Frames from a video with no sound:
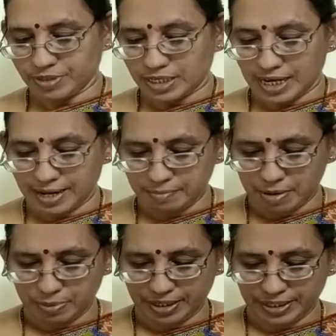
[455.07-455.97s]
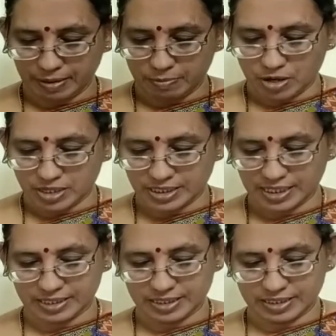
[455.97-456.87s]
Climb up, little boy,
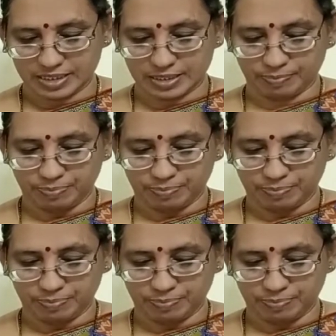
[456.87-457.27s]
said the tree,